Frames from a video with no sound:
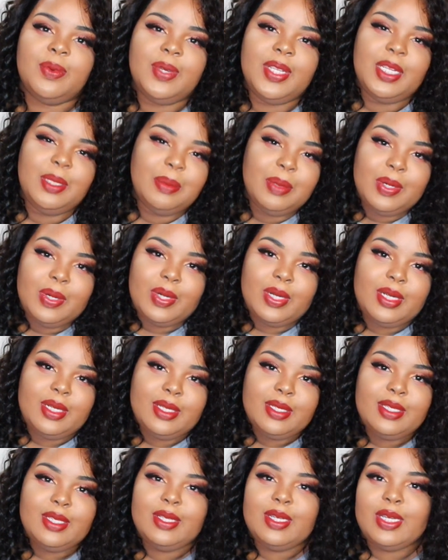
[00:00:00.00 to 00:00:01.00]
we need more.
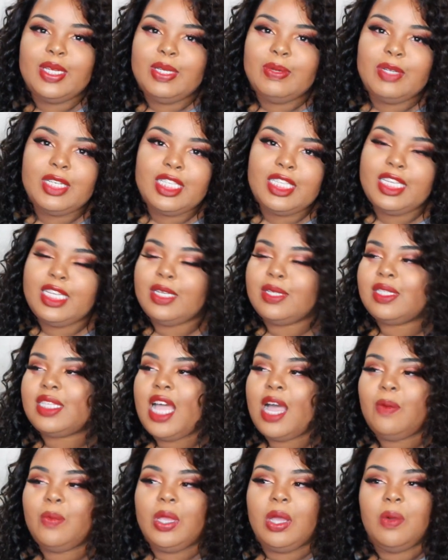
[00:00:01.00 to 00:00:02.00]
You know, you want us to get on
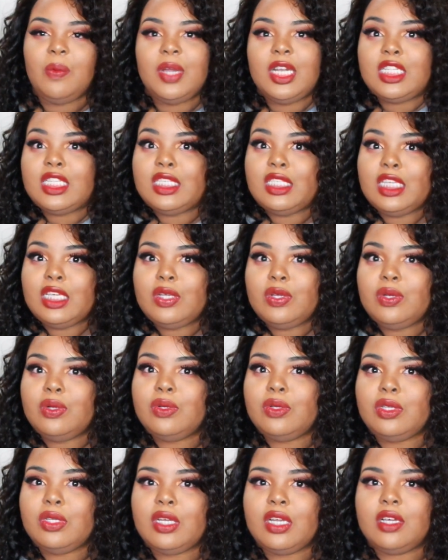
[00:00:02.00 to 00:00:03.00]
top. We don't want it to
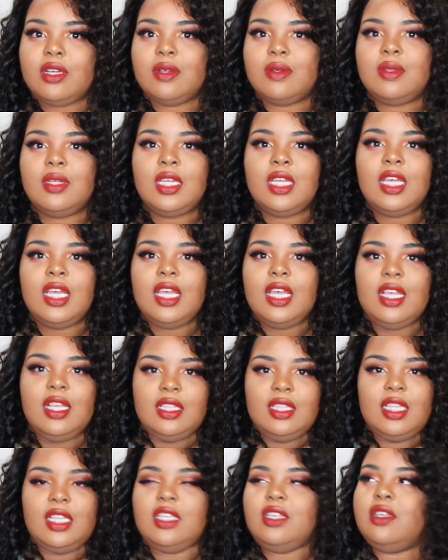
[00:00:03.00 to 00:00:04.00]
tickle. You know,
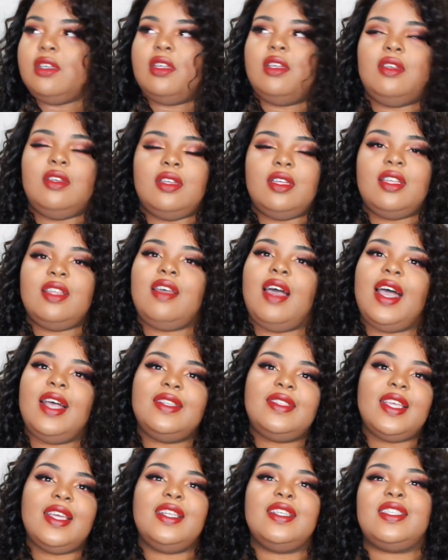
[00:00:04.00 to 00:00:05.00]

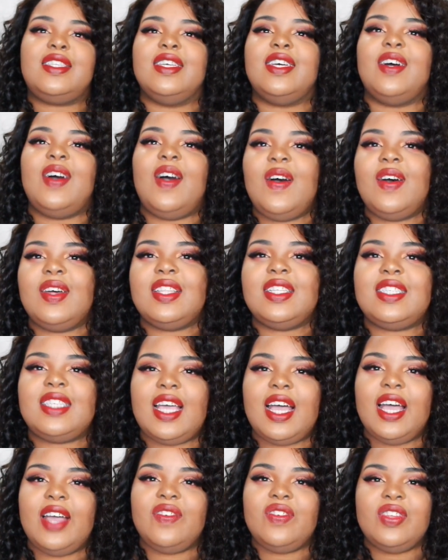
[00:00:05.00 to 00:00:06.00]
I say this all the
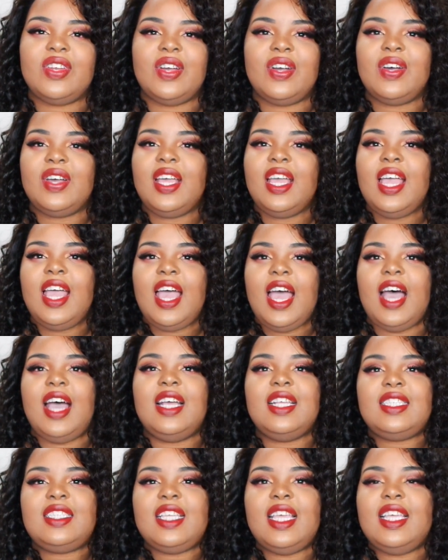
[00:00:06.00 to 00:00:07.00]
time. You know,
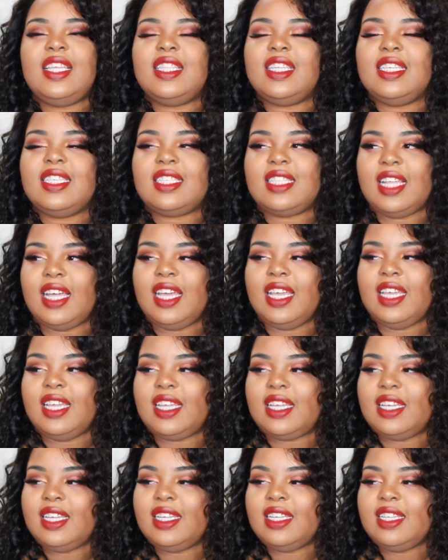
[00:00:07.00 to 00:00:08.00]
I say this
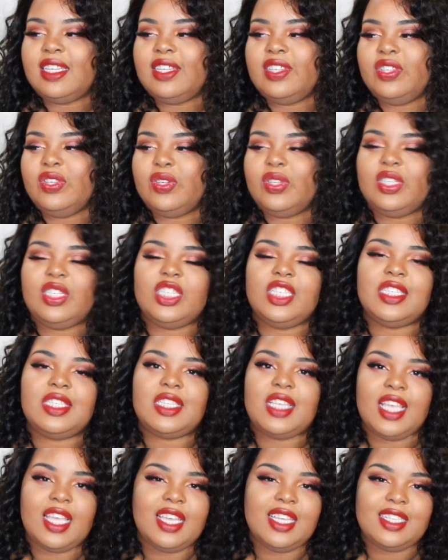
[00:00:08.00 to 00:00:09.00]
like you
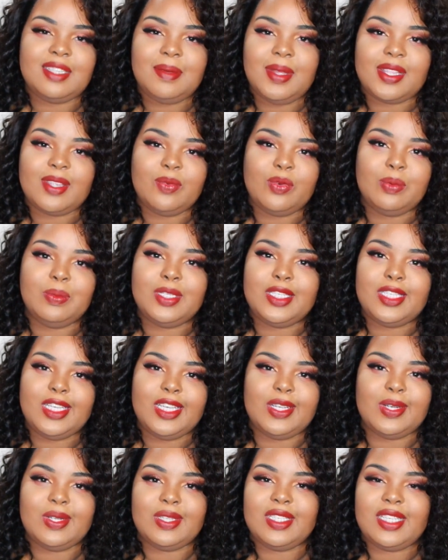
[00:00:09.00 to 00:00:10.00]
just can't expect a woman to
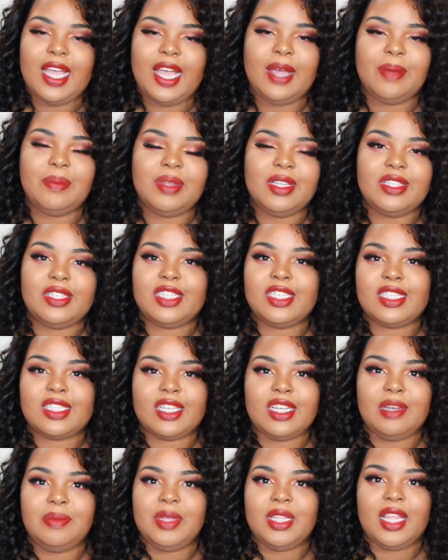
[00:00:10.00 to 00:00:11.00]
get on top. It's just
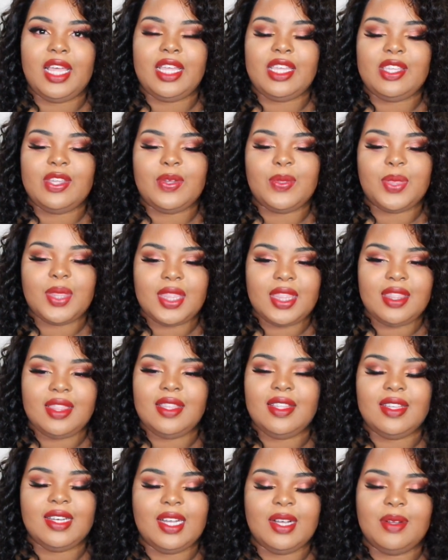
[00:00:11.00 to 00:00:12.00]
gonna be like you're,
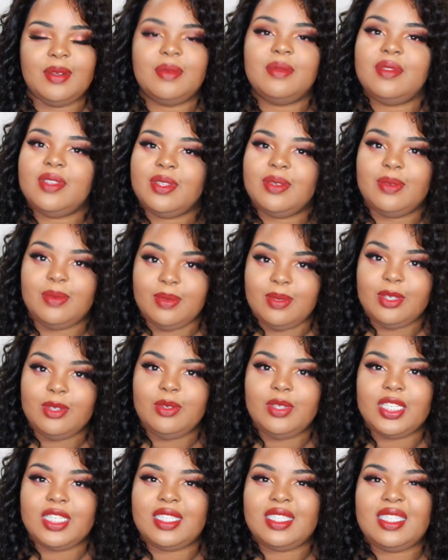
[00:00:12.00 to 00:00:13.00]
you know, you
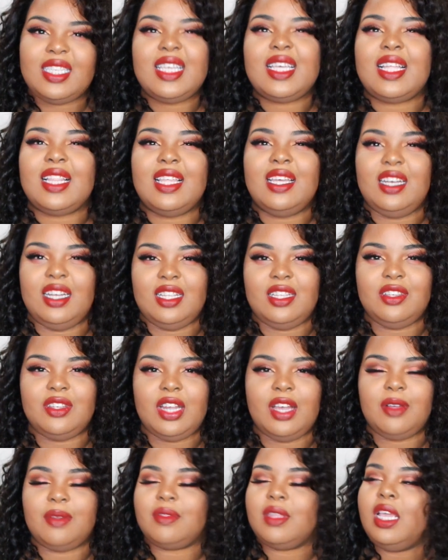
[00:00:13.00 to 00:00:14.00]
you just tickling it. You
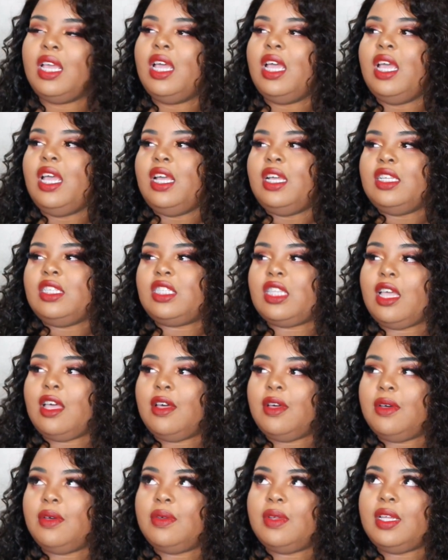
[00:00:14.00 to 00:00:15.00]
know,
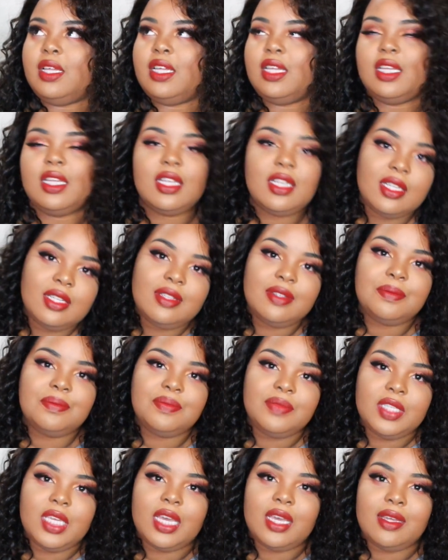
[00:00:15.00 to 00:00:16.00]
so,
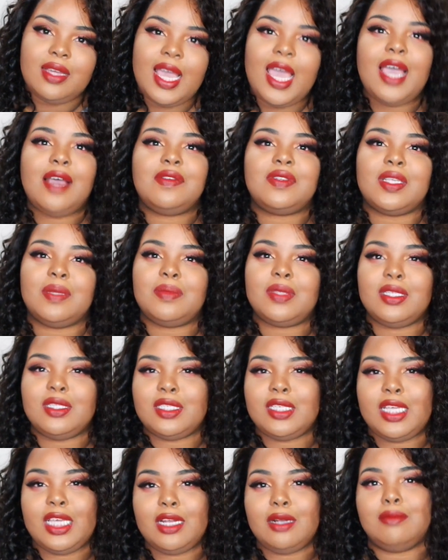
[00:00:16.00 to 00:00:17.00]
yeah, have something
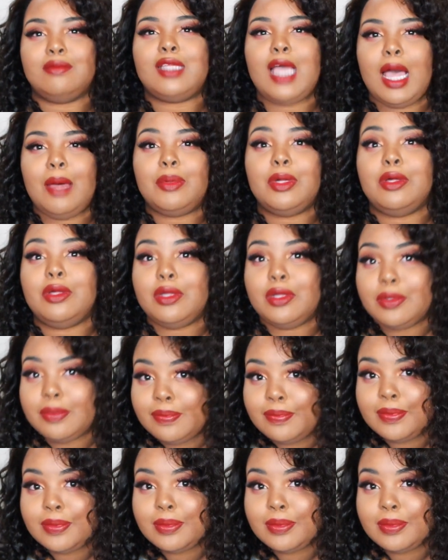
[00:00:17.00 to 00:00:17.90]
to get on top of.